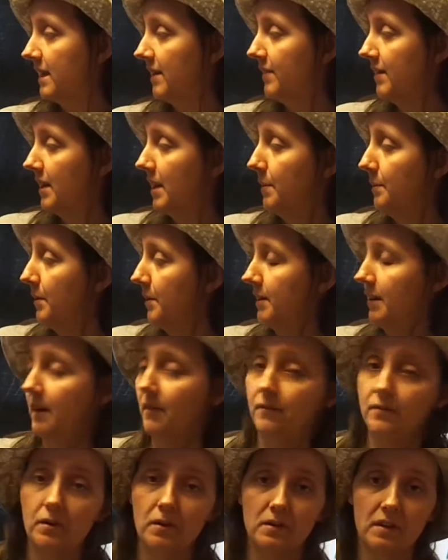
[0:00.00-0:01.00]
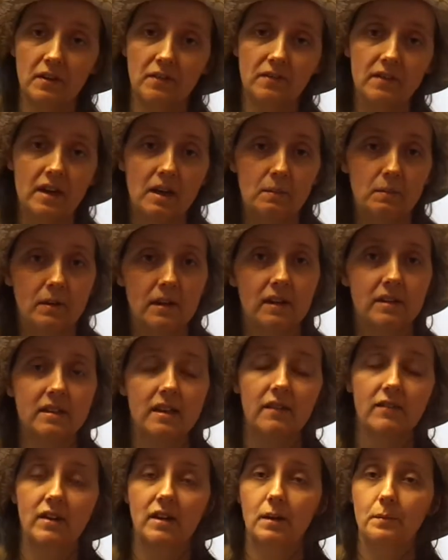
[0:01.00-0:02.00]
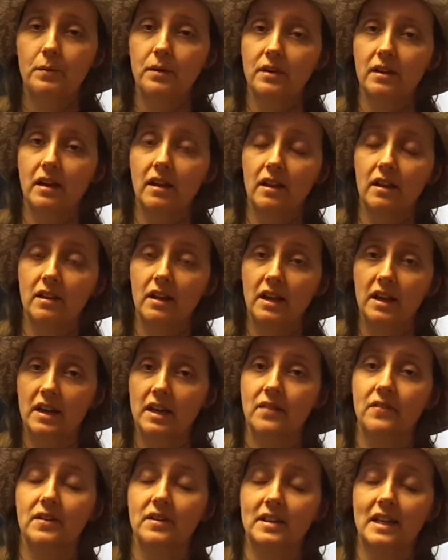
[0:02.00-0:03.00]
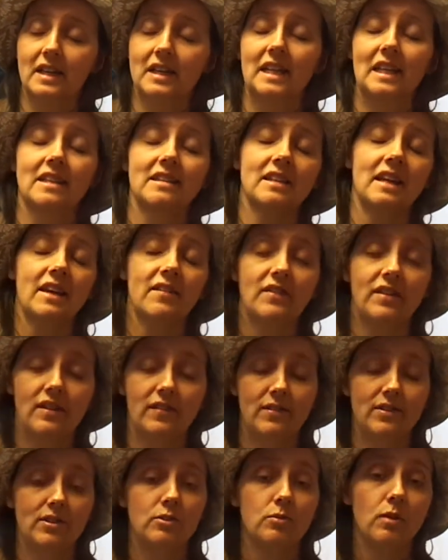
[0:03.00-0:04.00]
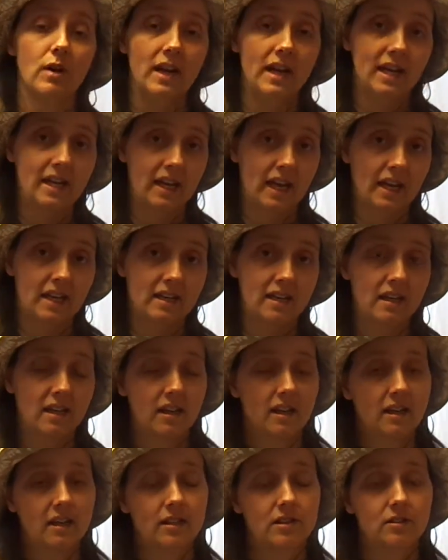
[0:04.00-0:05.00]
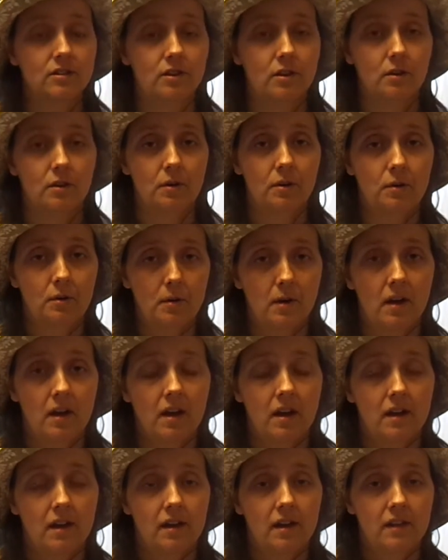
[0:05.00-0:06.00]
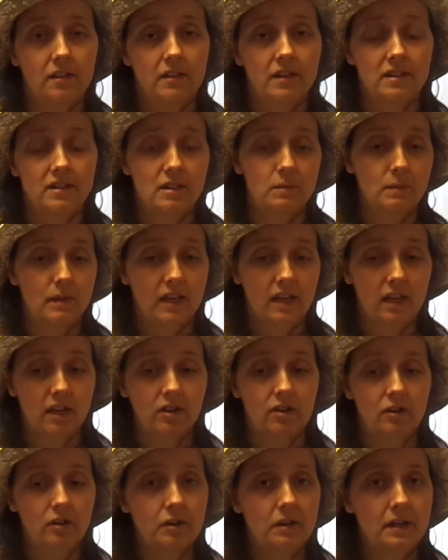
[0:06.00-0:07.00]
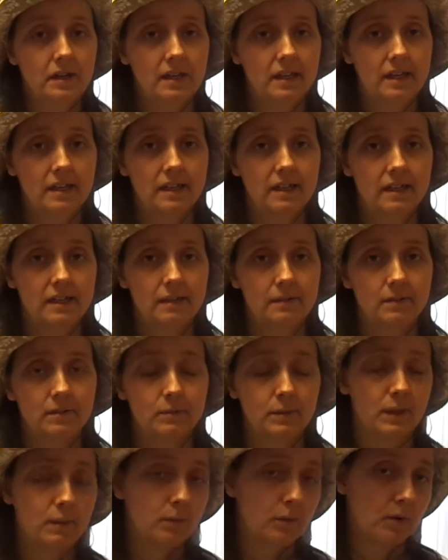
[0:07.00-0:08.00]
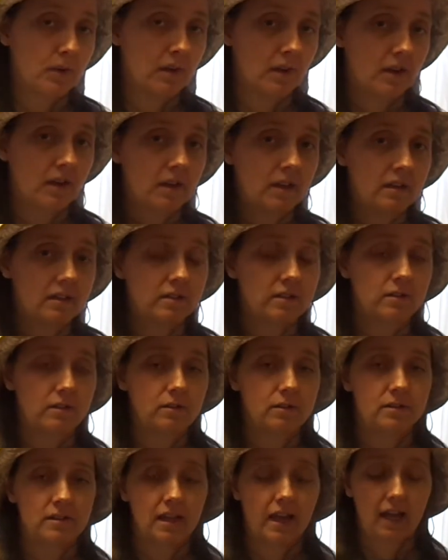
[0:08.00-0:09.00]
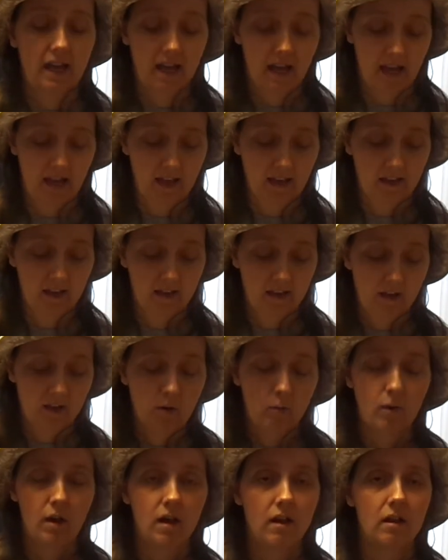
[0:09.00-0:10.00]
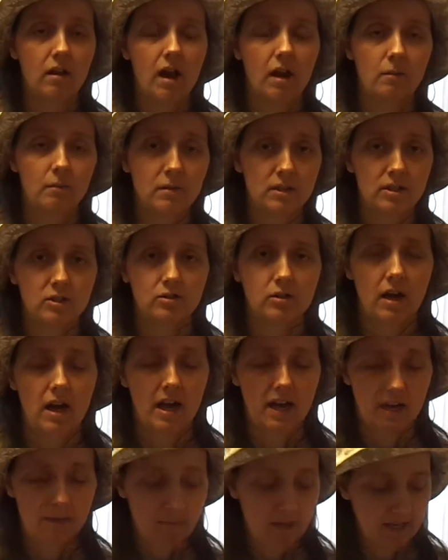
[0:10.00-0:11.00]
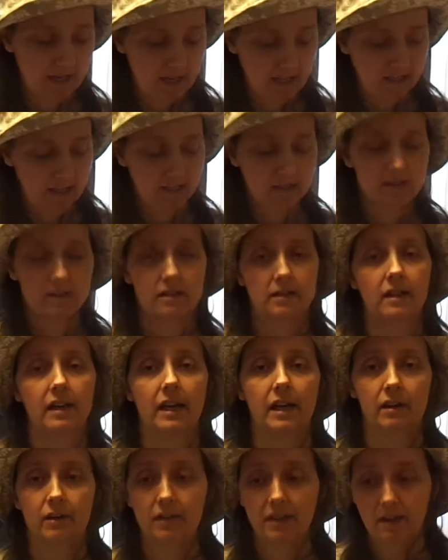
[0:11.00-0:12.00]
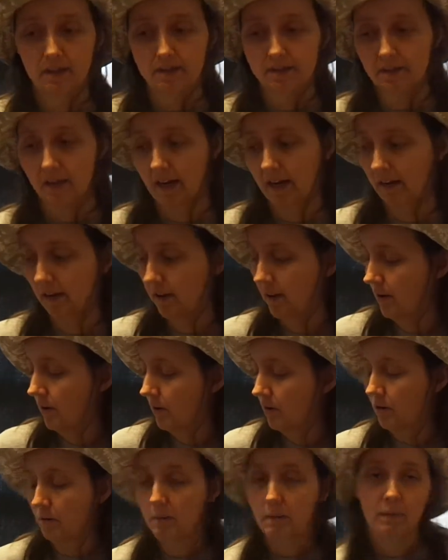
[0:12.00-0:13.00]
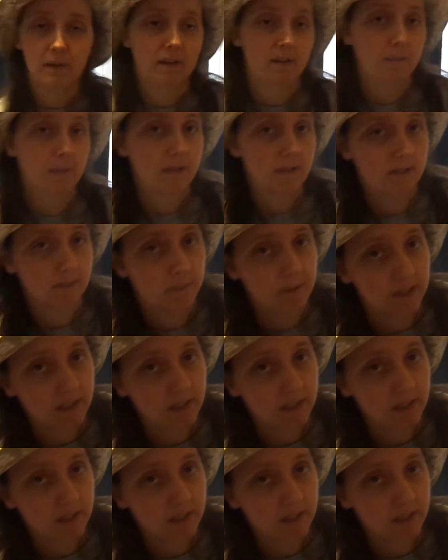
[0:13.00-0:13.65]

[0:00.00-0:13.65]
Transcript: I've got a book on folding fabrics, I've got a book on a lot of different techniques that I haven't even tried yet. So this could be a good springboard to say, hey, well, I'm going to try making this design or that design. Or maybe you put